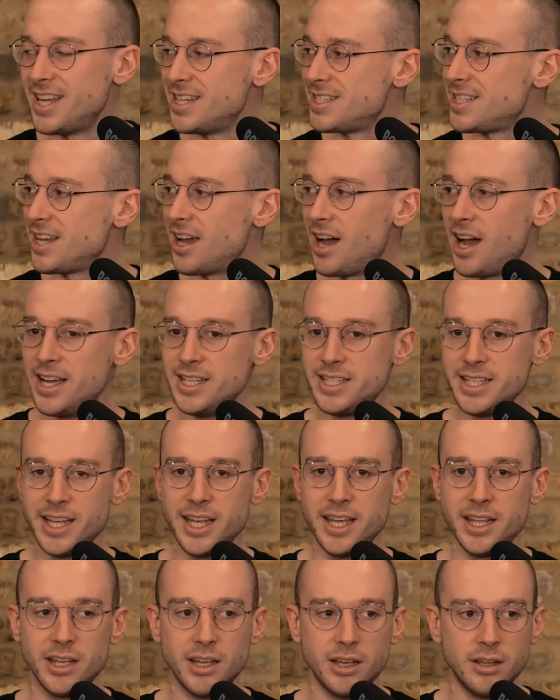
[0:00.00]
is the
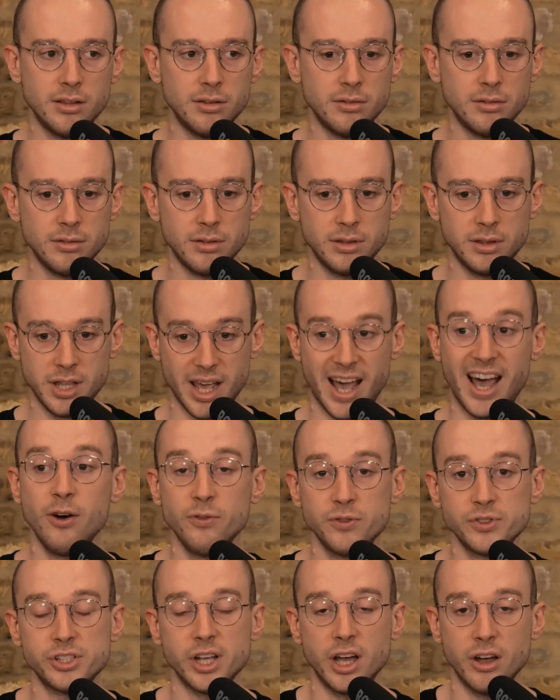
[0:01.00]
idea that the
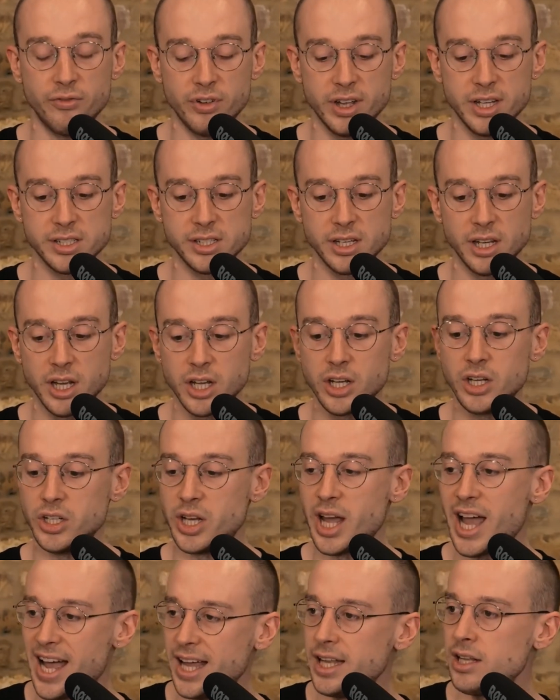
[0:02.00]
health service
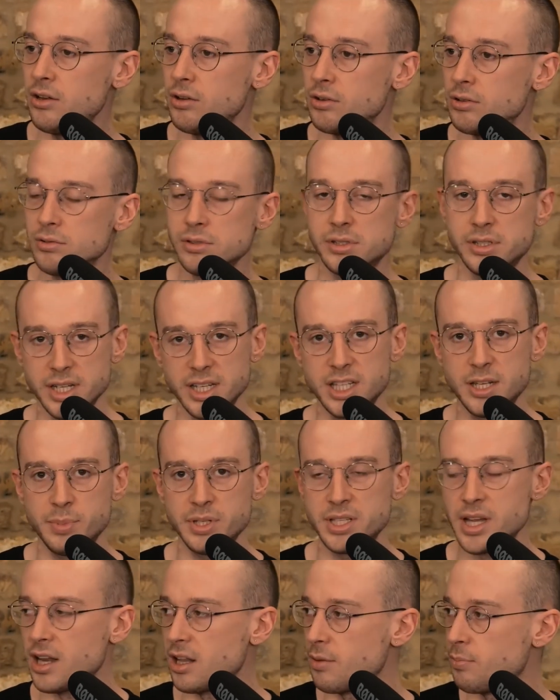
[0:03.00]
could handle
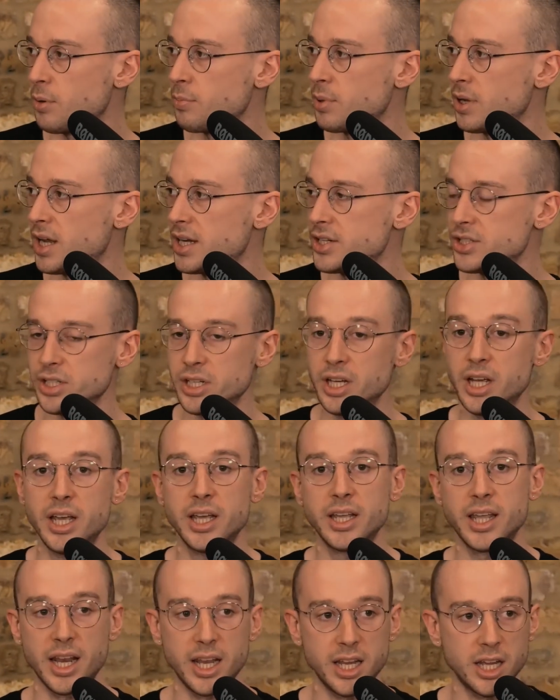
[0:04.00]
60% of the population
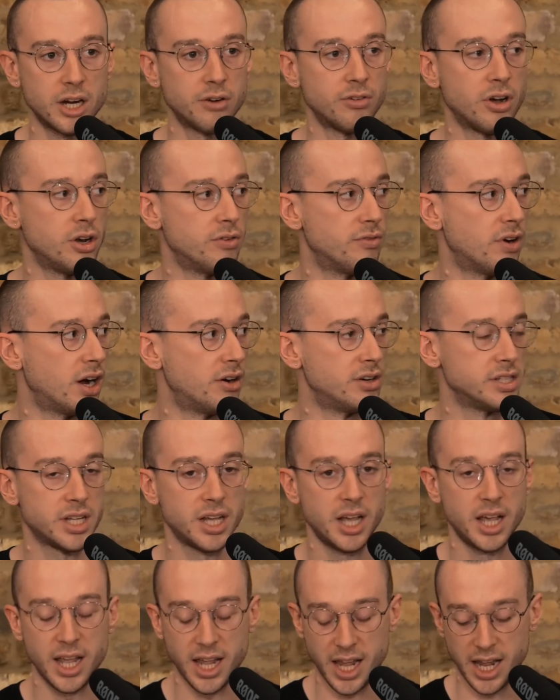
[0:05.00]
getting
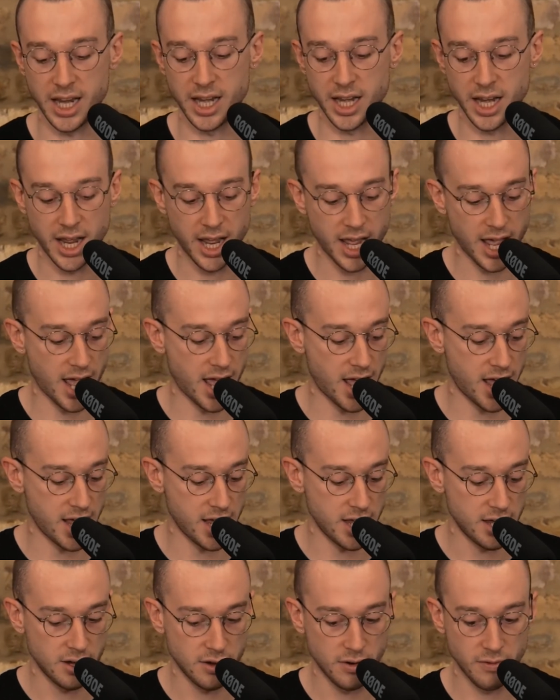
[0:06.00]
coronavirus in
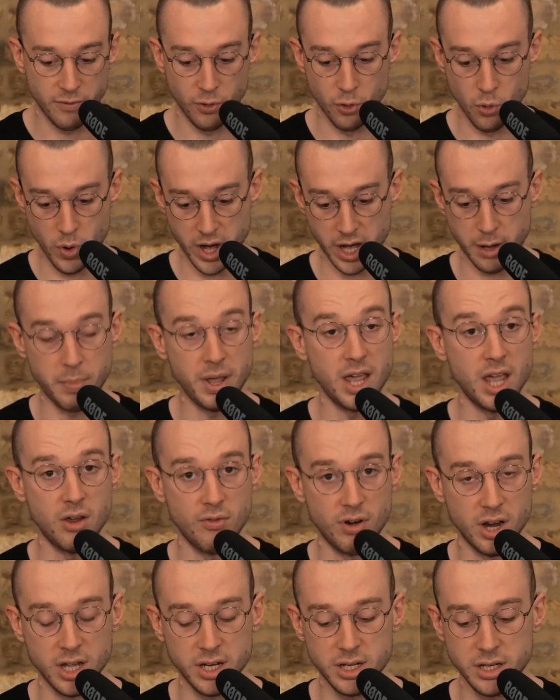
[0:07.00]
a 4-week
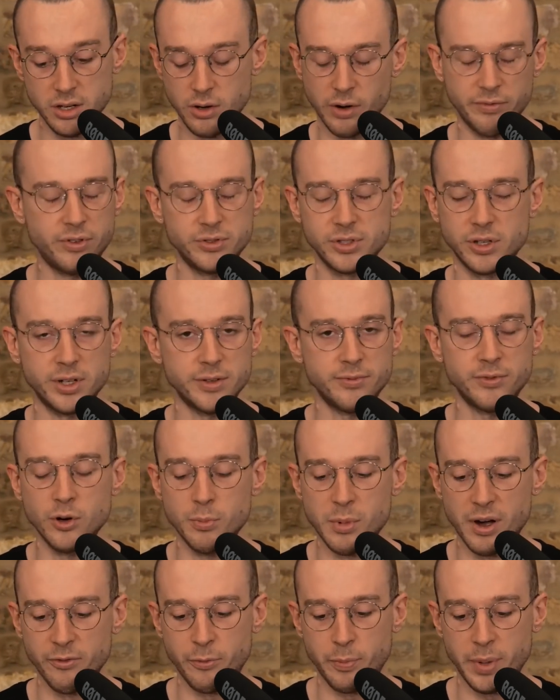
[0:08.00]
period,
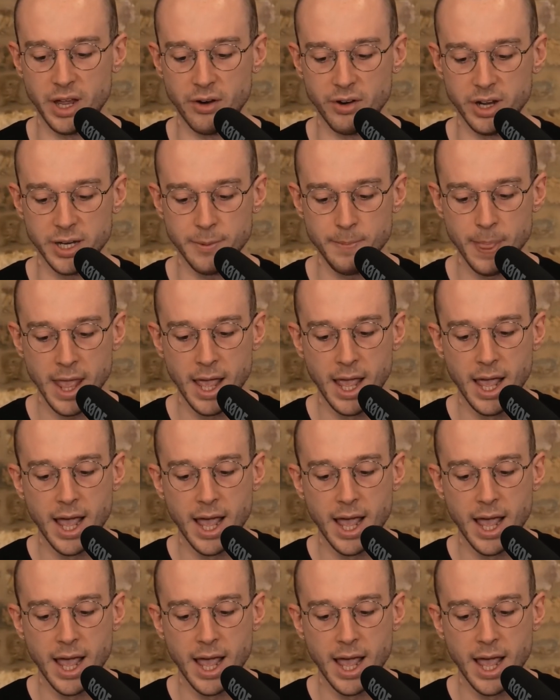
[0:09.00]
4-month period.